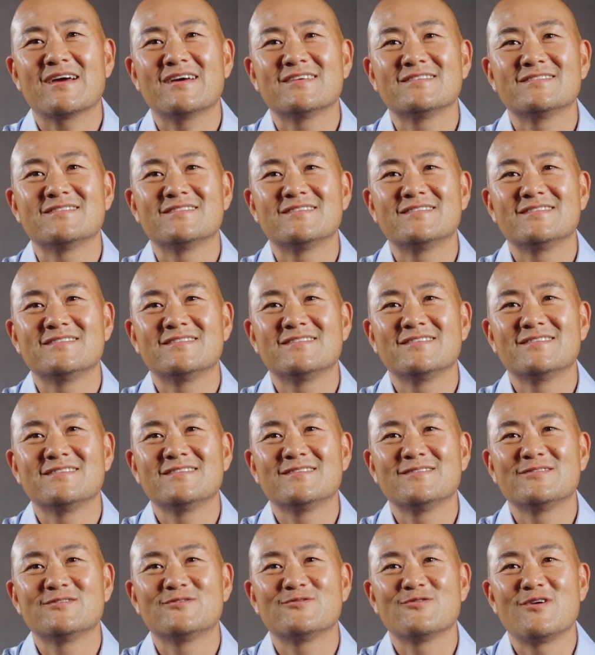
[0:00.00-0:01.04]
as
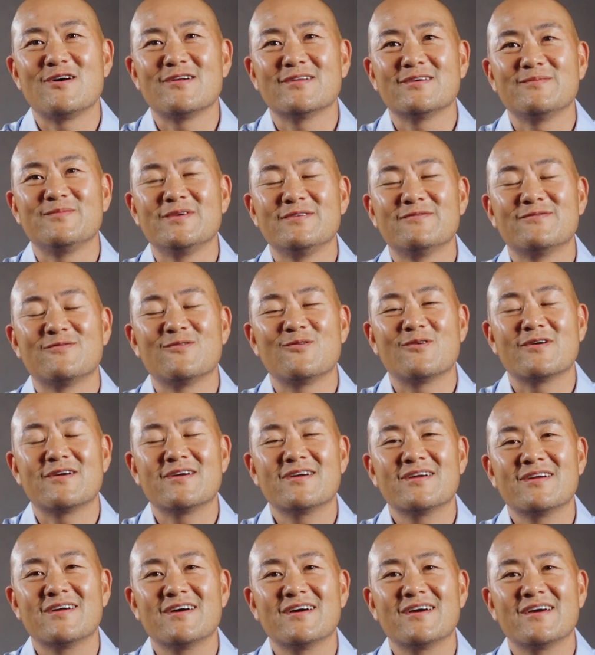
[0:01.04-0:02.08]
strongly before.
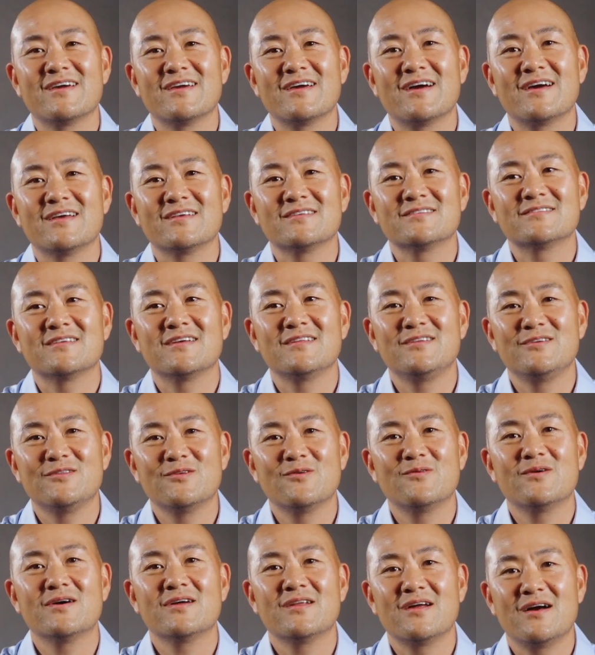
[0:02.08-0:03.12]
I, I said, you know
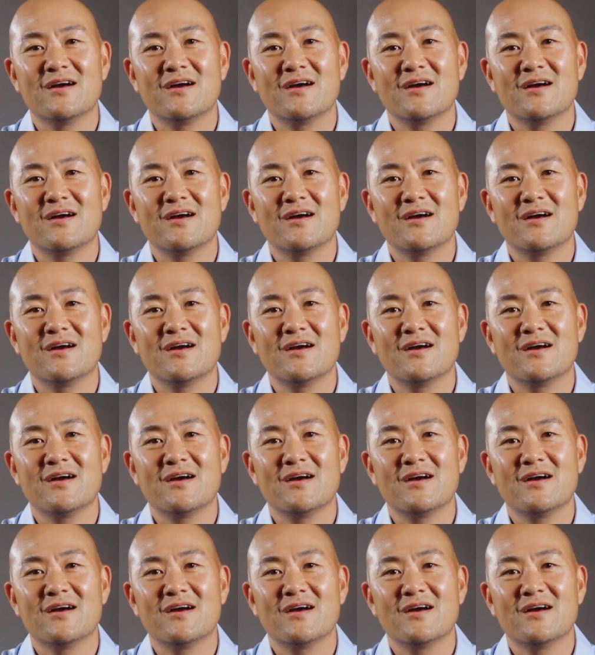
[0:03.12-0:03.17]
what,